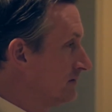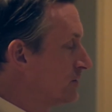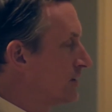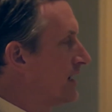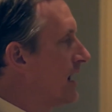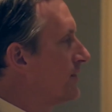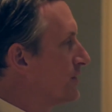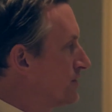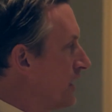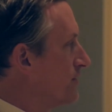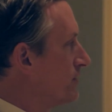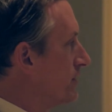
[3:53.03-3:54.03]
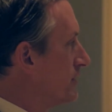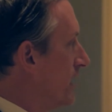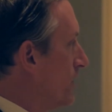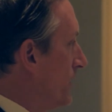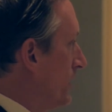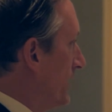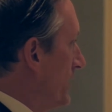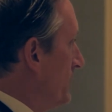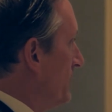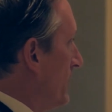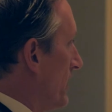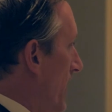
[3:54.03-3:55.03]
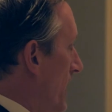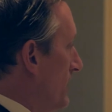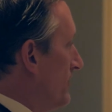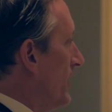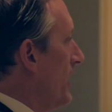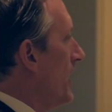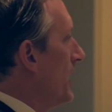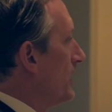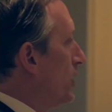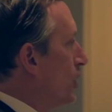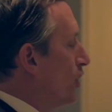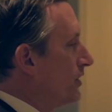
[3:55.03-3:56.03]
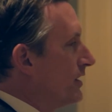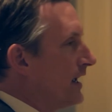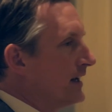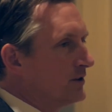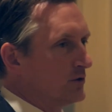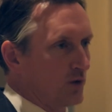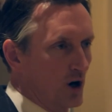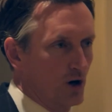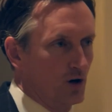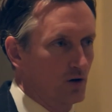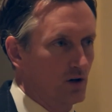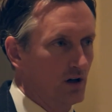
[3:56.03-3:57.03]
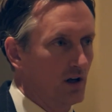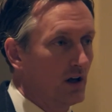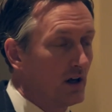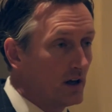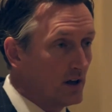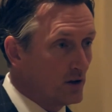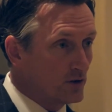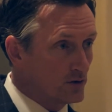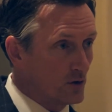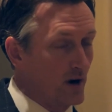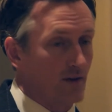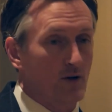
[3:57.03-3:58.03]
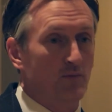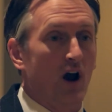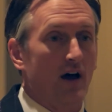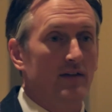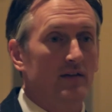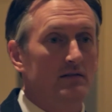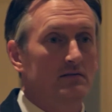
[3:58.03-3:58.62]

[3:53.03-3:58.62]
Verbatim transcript: So the conversation is how we live and love, learn and grow through every breath.